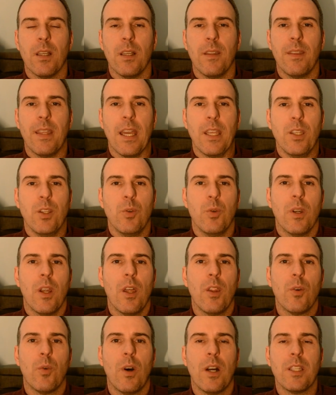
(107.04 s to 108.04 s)
that you would
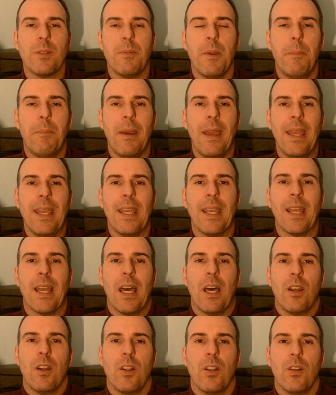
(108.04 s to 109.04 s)
otherwise be paying
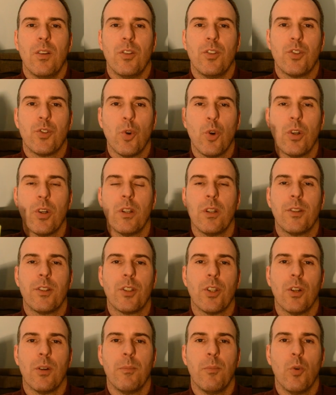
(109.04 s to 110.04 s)
on a shorter
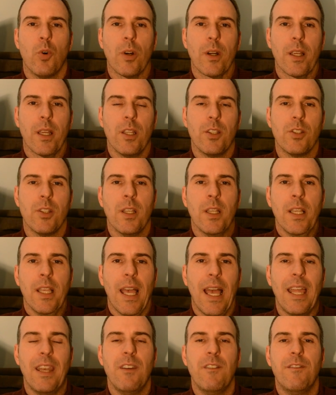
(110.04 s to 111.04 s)
term mortgage
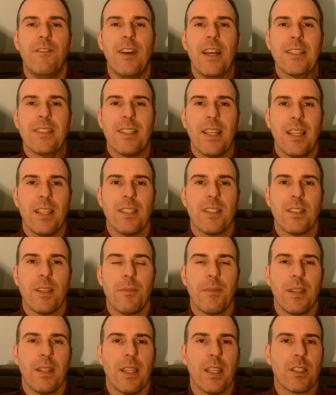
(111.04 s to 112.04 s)
and invest that in
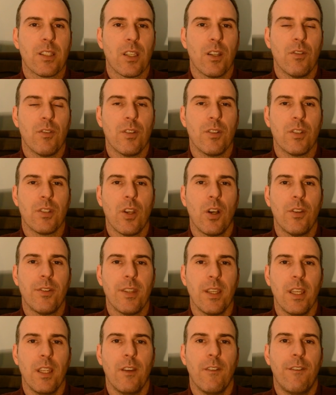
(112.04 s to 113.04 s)
something that's going to
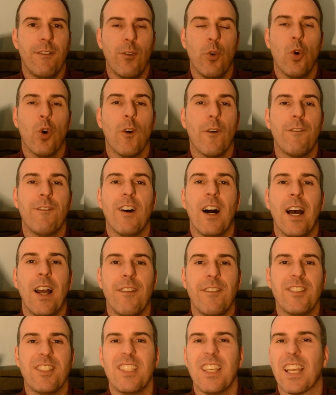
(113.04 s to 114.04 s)
result in four,
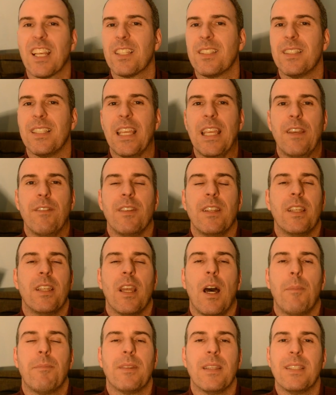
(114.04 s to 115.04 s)
five, six, even
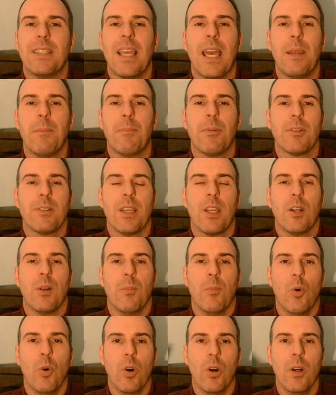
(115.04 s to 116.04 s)
up to 10% or
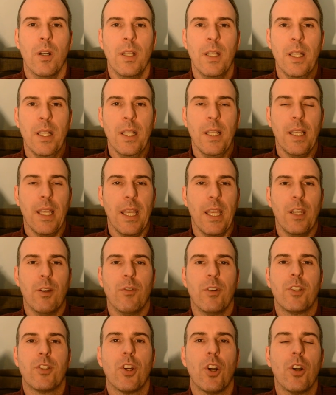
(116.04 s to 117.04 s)
more in a
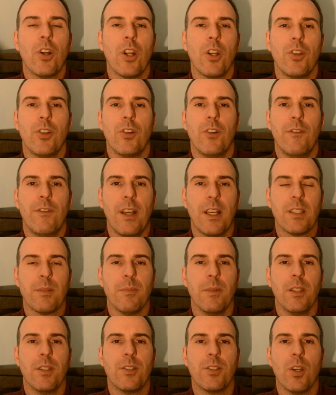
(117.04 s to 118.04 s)
return on your
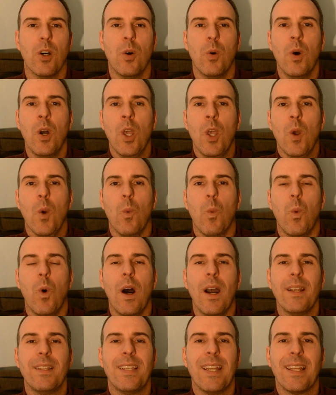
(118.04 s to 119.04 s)
investment. So
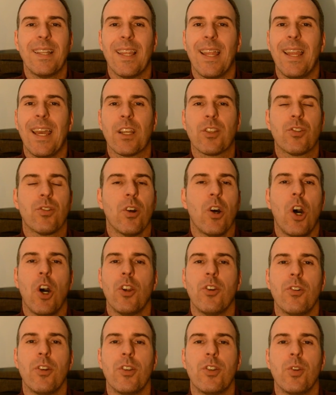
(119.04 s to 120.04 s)
why take that extra hundred,